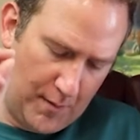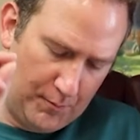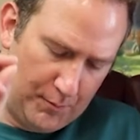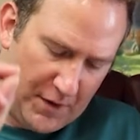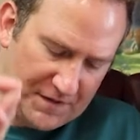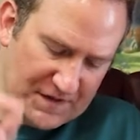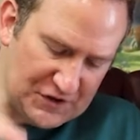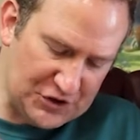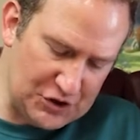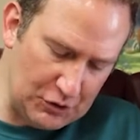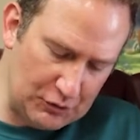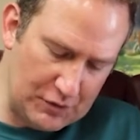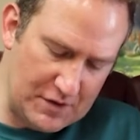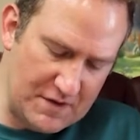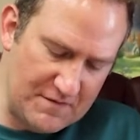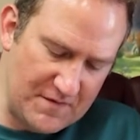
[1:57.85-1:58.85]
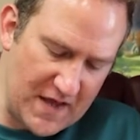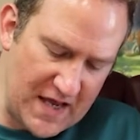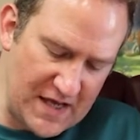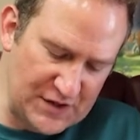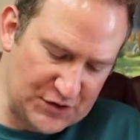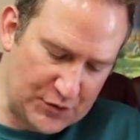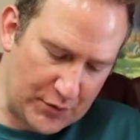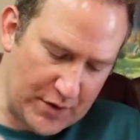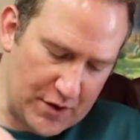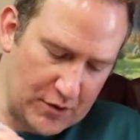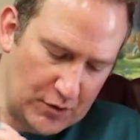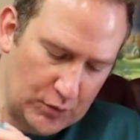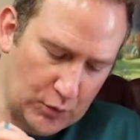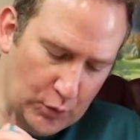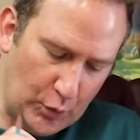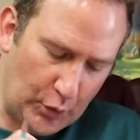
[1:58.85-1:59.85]
But the children of
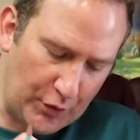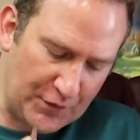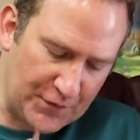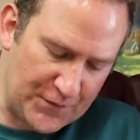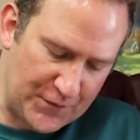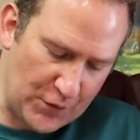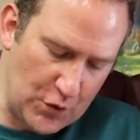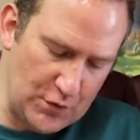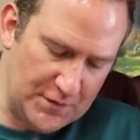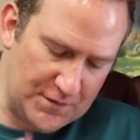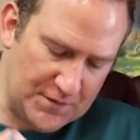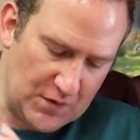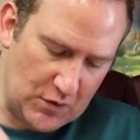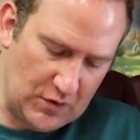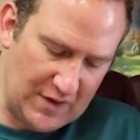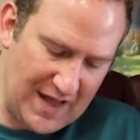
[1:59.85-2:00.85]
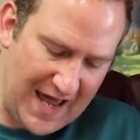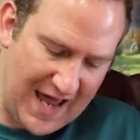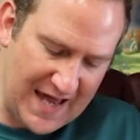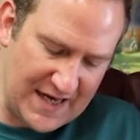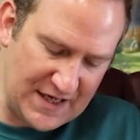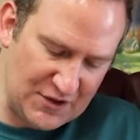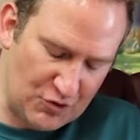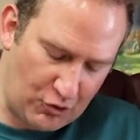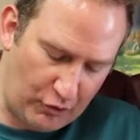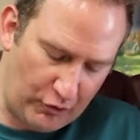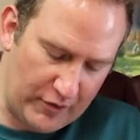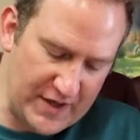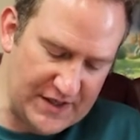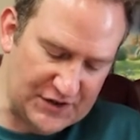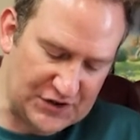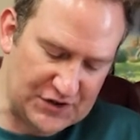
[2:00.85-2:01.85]
Israel were fruitful and
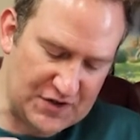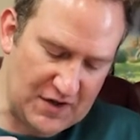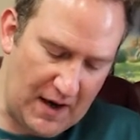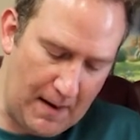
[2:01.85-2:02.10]
increased